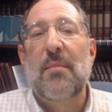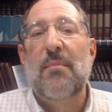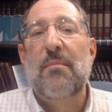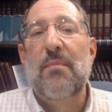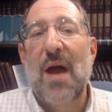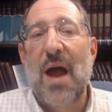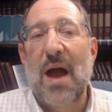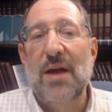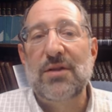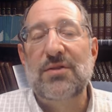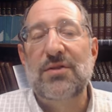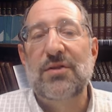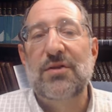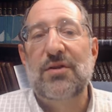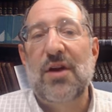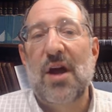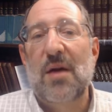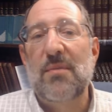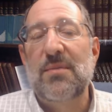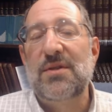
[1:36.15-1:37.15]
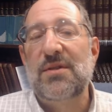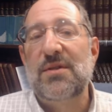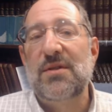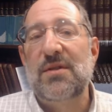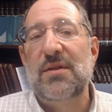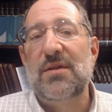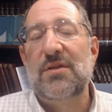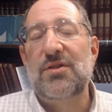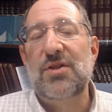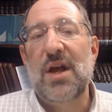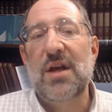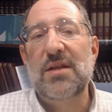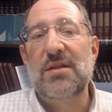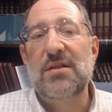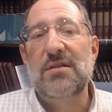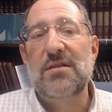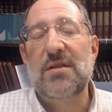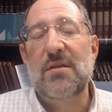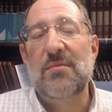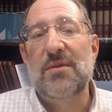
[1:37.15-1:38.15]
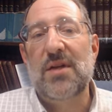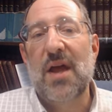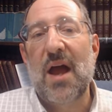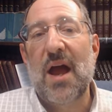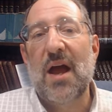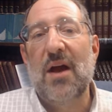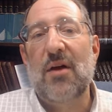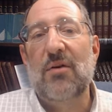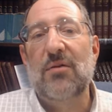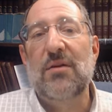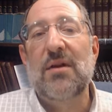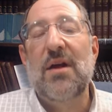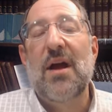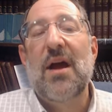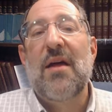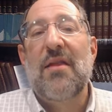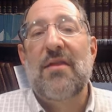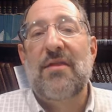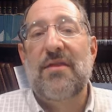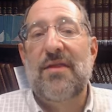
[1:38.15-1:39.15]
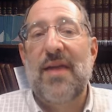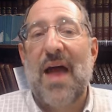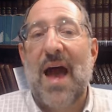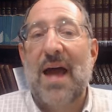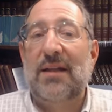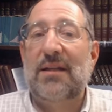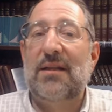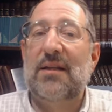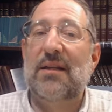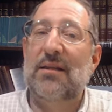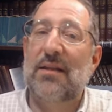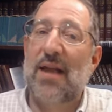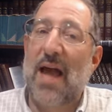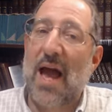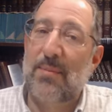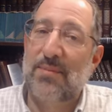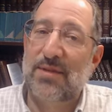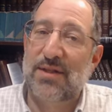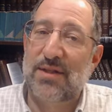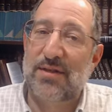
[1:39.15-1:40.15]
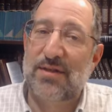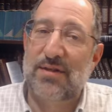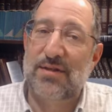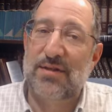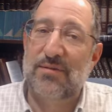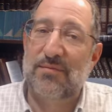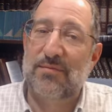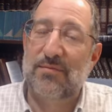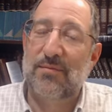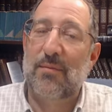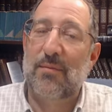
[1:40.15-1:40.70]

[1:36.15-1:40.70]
master comes and chases them down, that collapses.